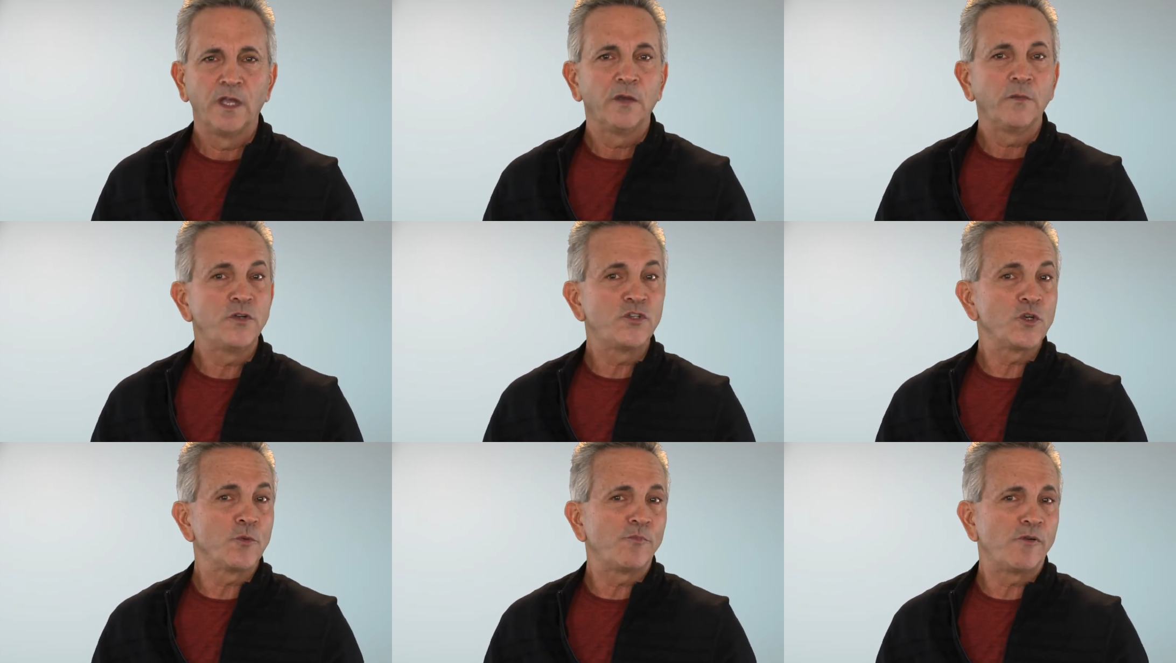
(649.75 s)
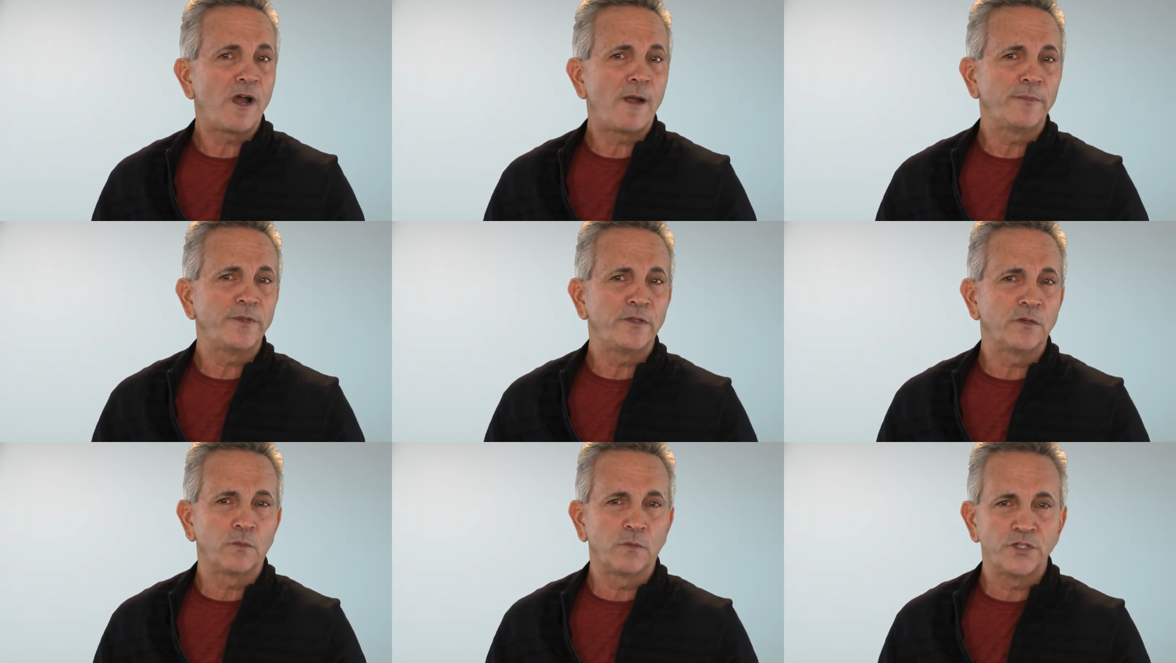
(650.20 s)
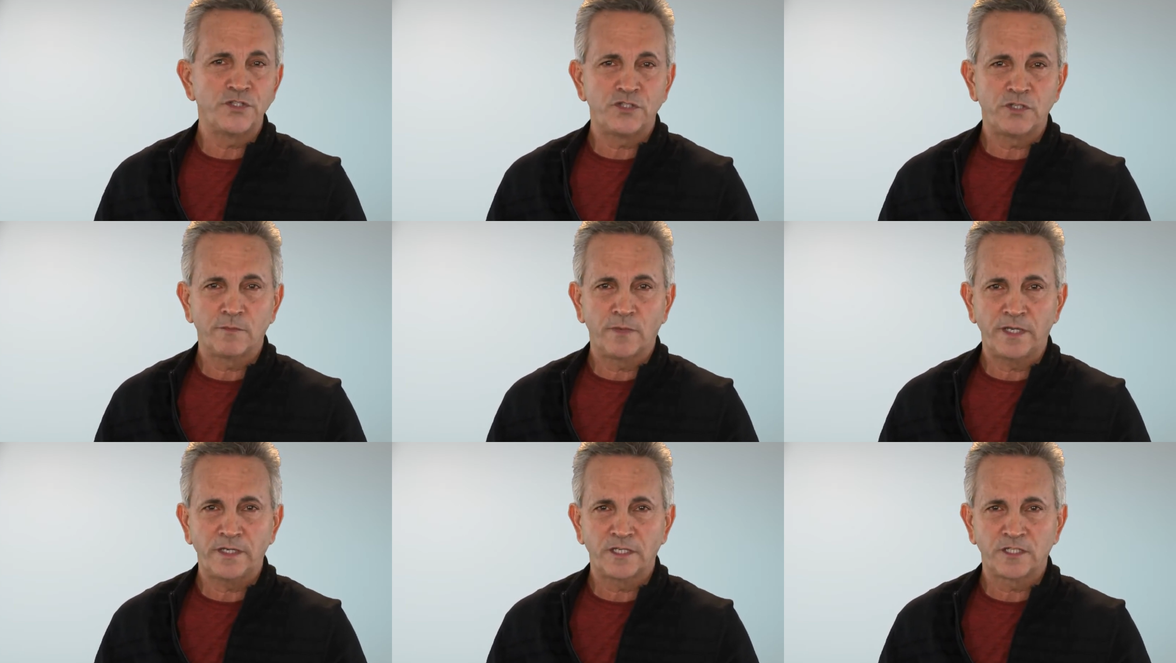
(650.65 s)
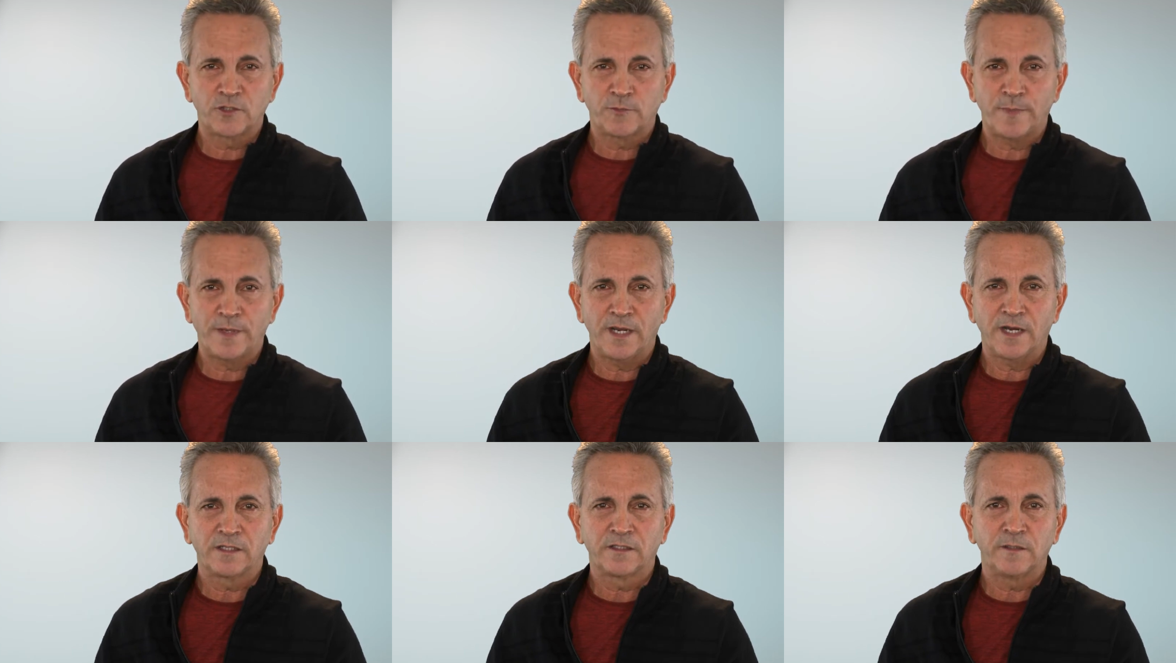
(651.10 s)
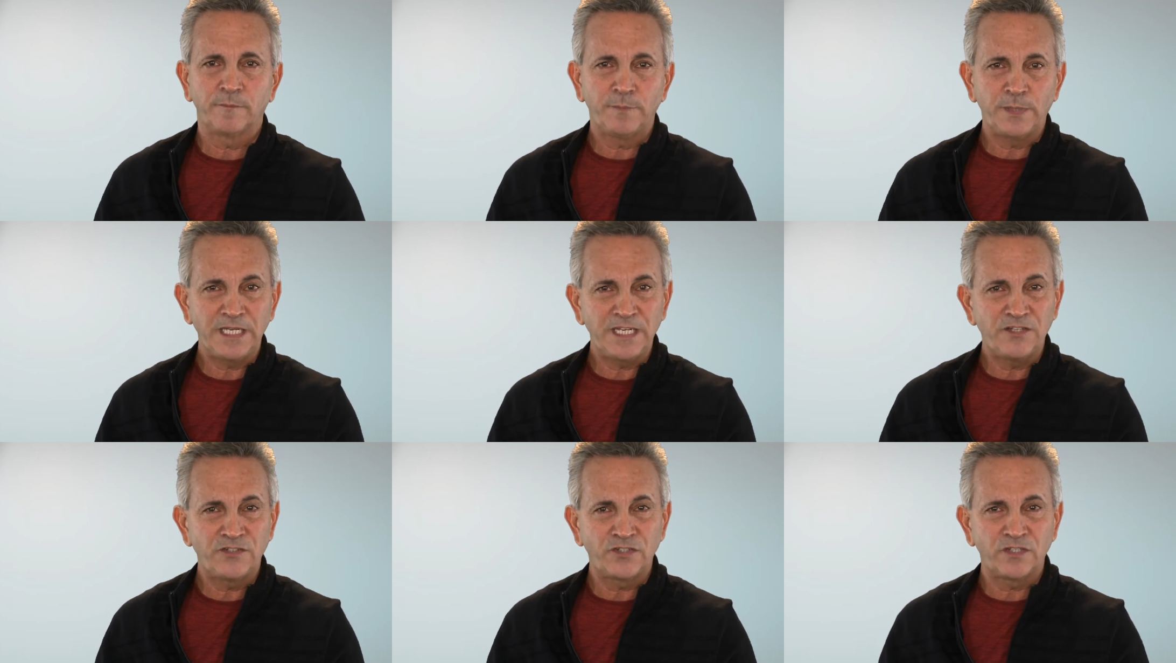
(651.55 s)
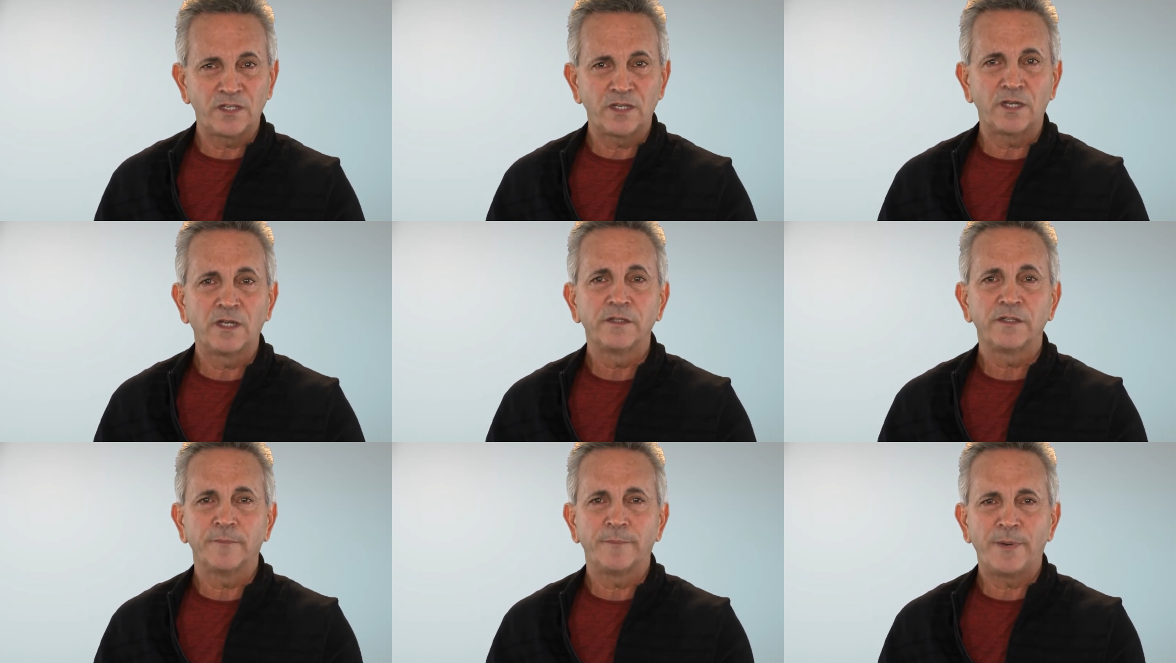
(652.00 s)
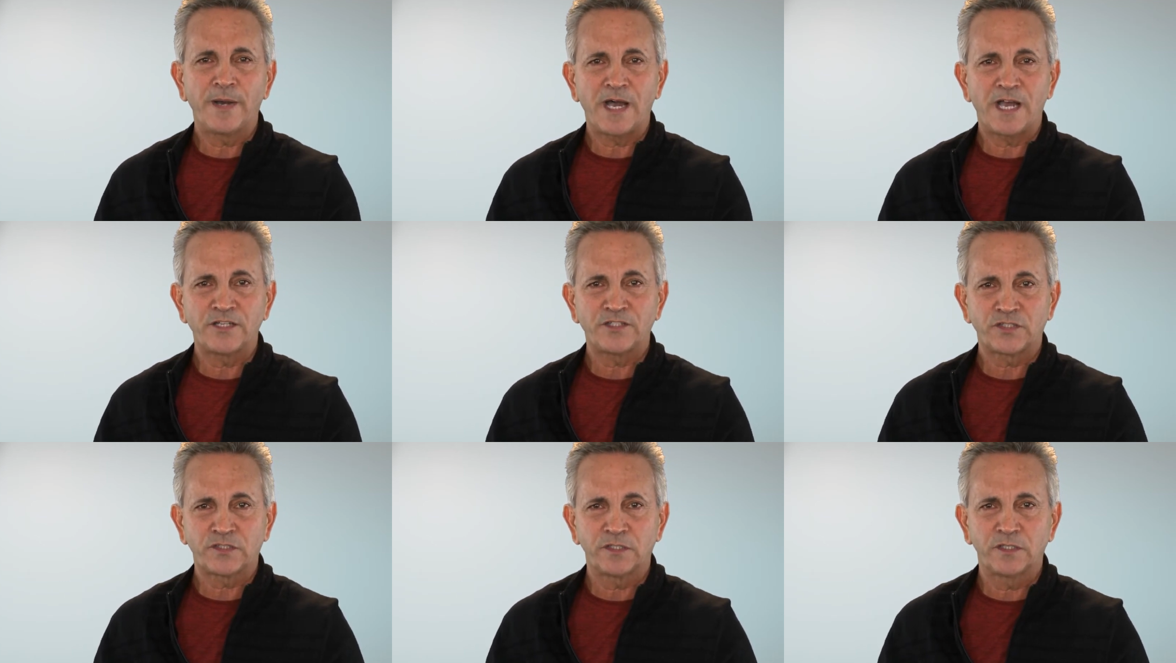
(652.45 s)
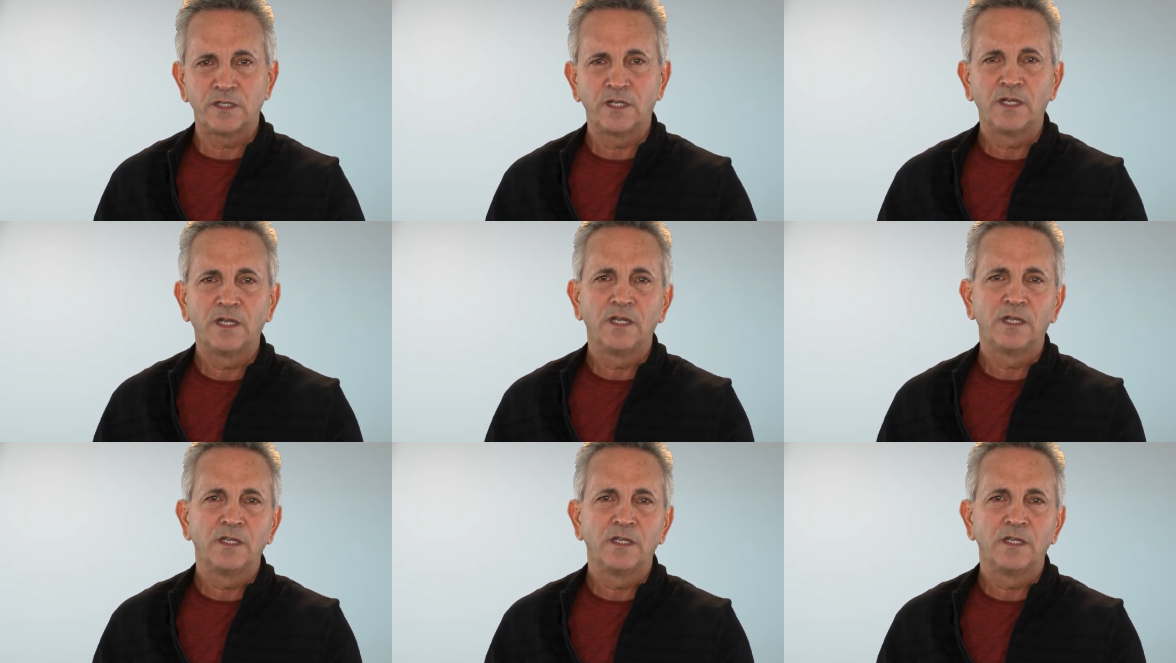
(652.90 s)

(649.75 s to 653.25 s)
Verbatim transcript: which are probably the ones you might expect the pizza, the pasta,